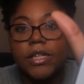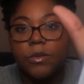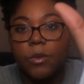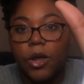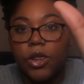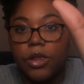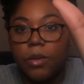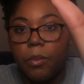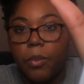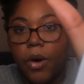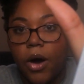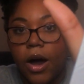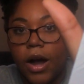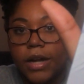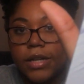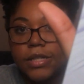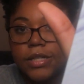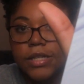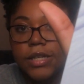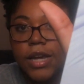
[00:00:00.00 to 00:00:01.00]
is what the
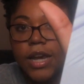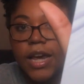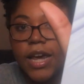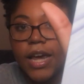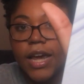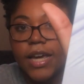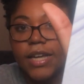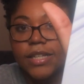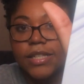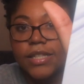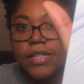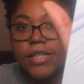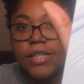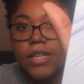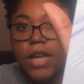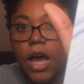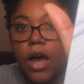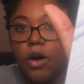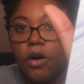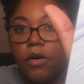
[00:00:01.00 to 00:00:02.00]
box
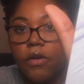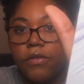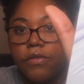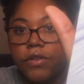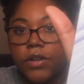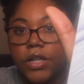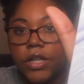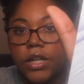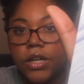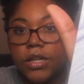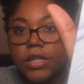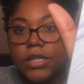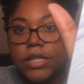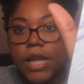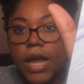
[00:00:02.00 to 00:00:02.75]
itself looks